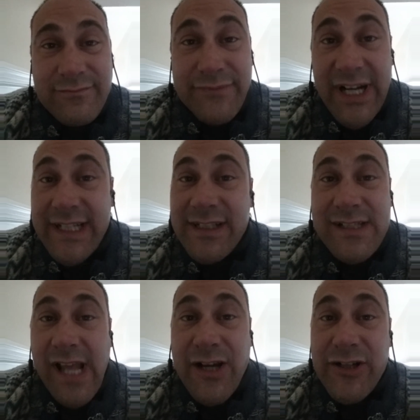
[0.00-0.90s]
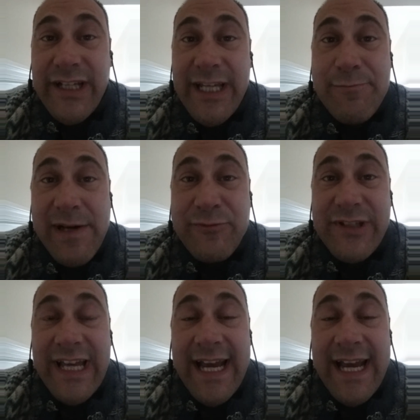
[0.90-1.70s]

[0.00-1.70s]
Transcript: But I couldn't keep up with the